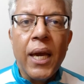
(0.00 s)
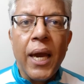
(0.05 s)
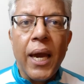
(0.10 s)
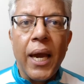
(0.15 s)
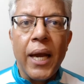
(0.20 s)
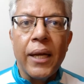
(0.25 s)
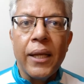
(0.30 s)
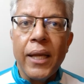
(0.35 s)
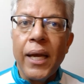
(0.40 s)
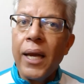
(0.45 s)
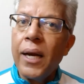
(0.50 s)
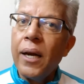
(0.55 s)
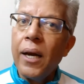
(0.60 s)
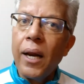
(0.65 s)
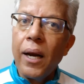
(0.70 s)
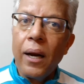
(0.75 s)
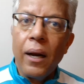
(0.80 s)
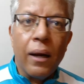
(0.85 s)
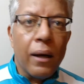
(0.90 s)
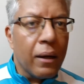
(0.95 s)
And then
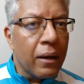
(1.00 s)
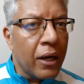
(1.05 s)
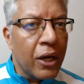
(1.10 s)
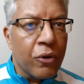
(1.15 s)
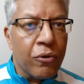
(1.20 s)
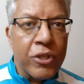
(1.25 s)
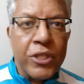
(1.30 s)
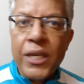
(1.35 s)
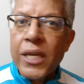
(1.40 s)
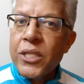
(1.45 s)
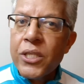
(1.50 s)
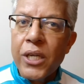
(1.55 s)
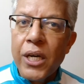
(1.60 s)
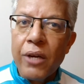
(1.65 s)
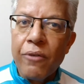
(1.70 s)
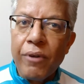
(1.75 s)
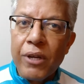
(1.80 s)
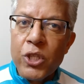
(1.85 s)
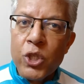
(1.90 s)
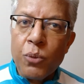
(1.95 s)
it was yesterday
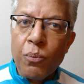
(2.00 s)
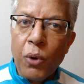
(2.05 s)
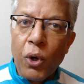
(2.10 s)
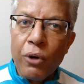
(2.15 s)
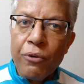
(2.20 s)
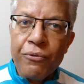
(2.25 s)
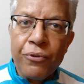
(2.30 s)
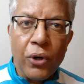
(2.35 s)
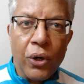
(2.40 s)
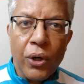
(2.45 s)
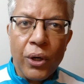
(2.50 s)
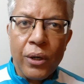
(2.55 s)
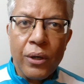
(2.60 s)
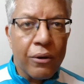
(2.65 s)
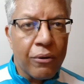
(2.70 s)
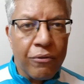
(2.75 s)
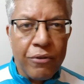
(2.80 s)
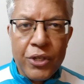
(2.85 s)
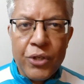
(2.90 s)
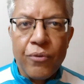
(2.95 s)
once more for
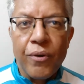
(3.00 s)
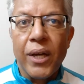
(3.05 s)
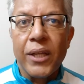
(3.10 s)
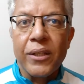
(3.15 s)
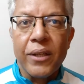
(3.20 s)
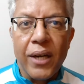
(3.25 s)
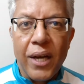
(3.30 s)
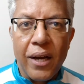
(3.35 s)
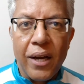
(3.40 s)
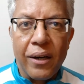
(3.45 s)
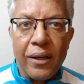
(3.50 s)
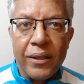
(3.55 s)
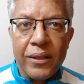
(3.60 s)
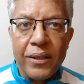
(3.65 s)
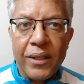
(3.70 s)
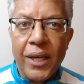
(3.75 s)
Viswanathan Anand.